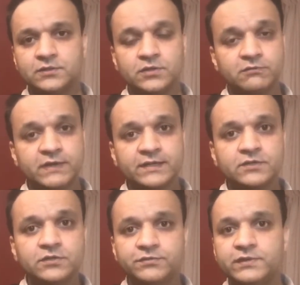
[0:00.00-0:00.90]
or a very
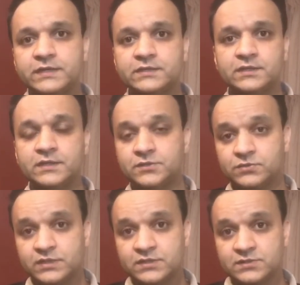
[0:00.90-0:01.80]
good fit to
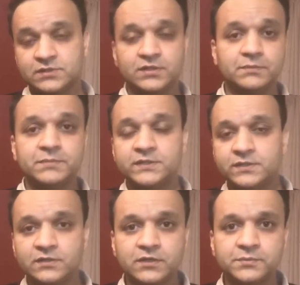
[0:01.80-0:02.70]
this particular